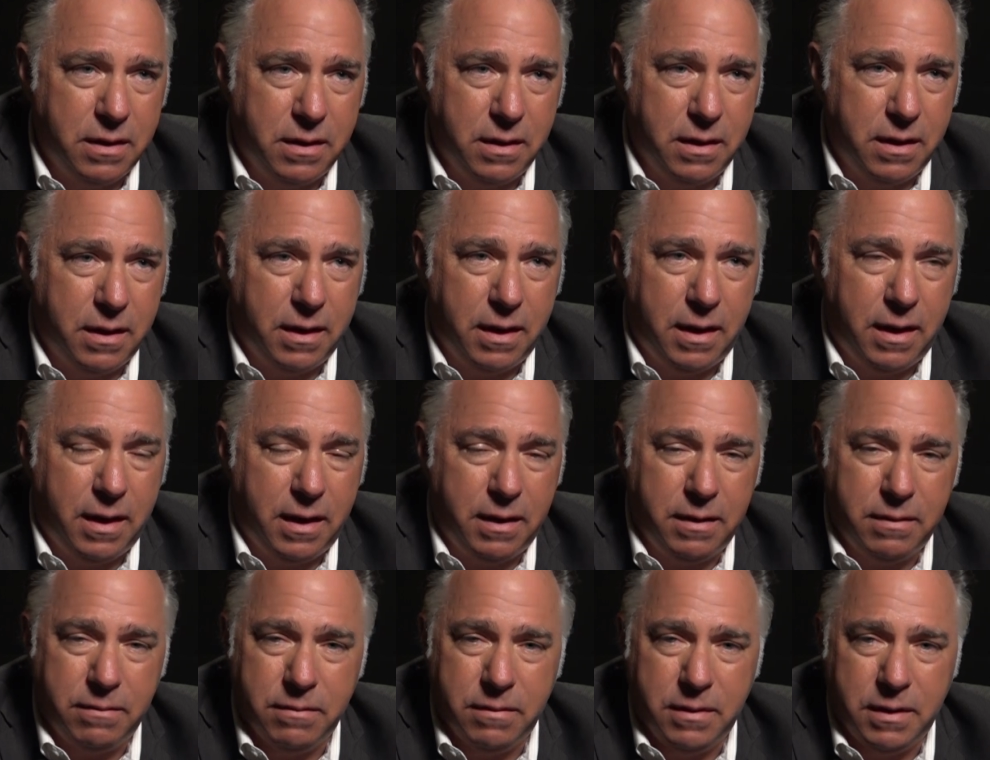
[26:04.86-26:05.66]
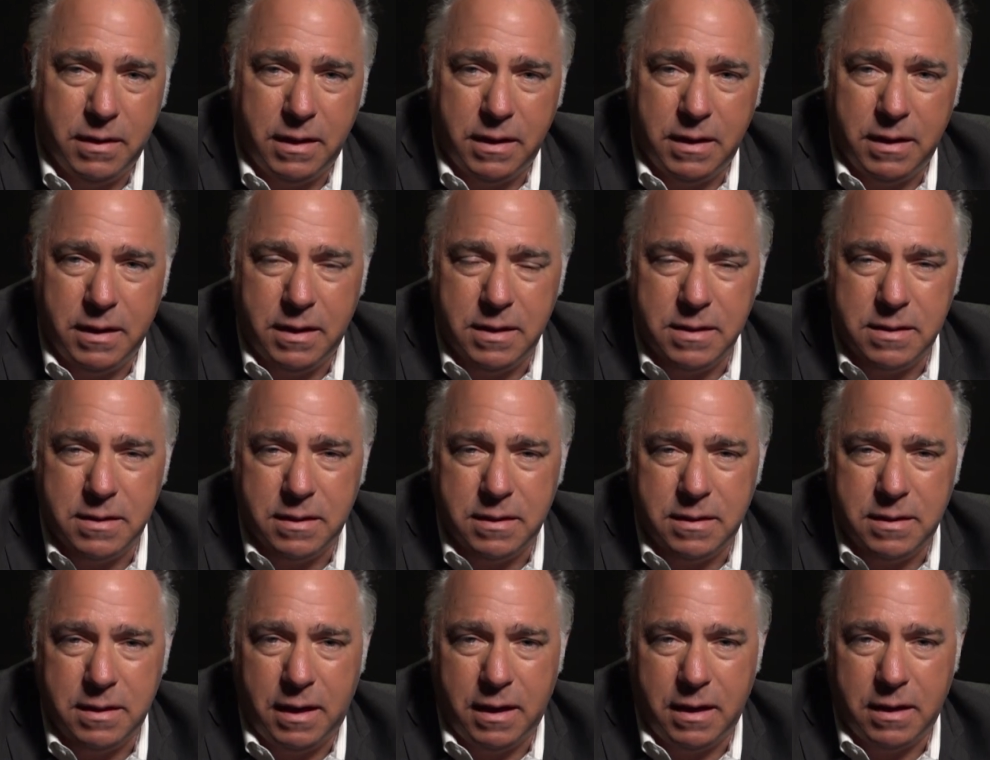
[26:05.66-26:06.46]
the guy really needs
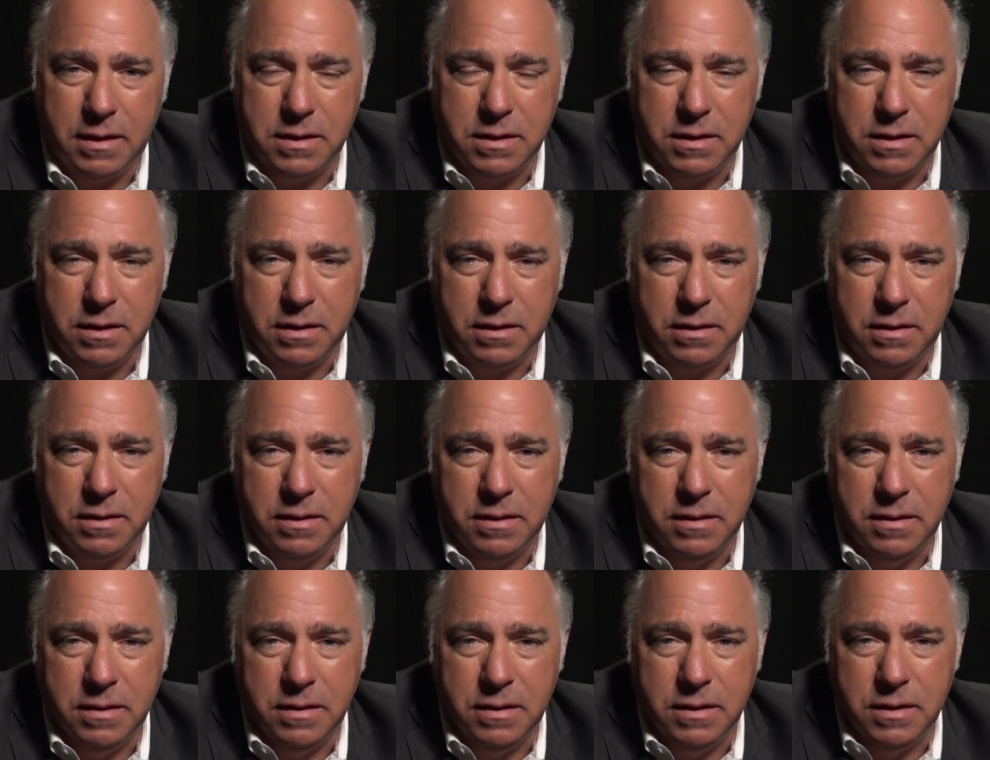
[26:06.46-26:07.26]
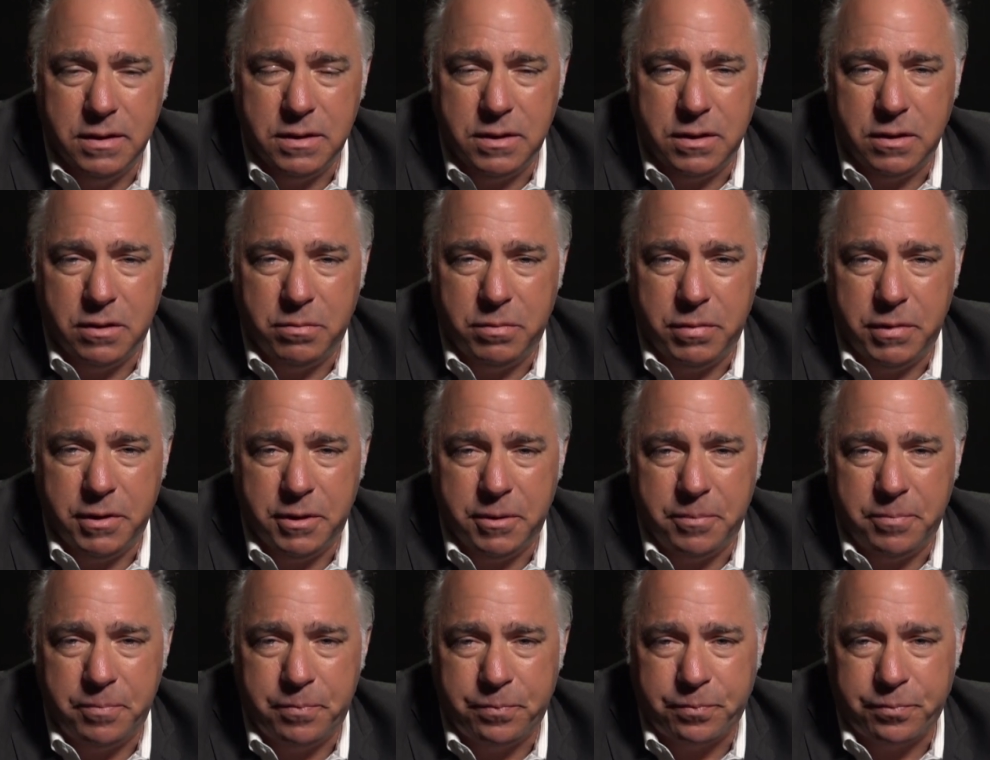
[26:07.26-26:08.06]
to take a chill
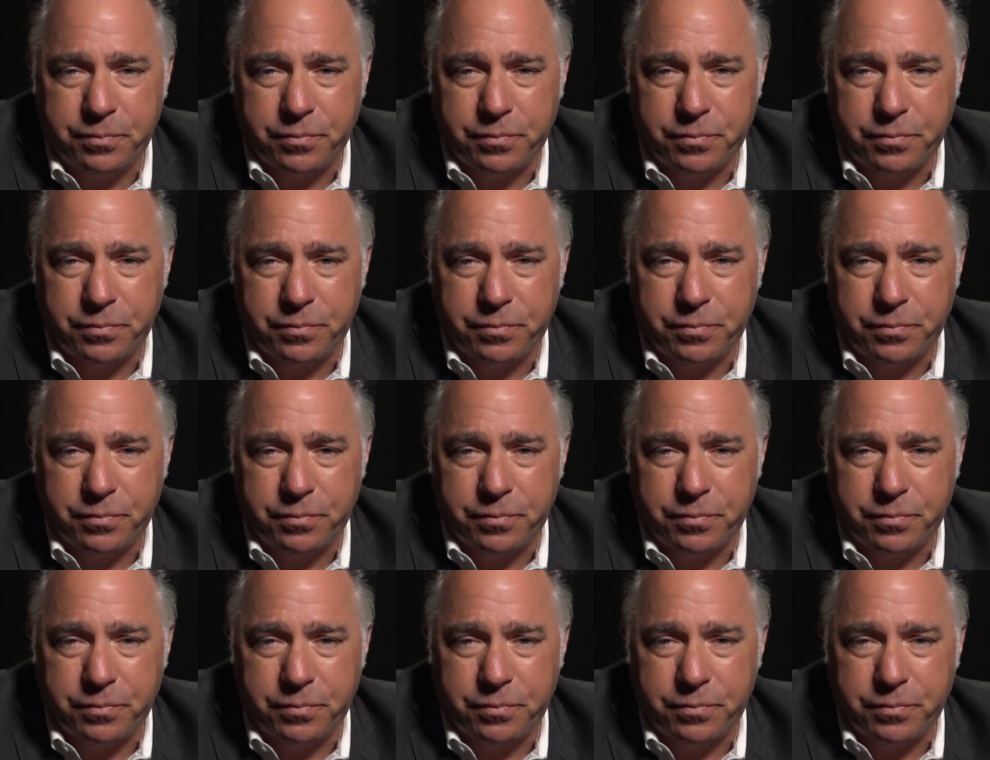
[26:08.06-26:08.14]
pill.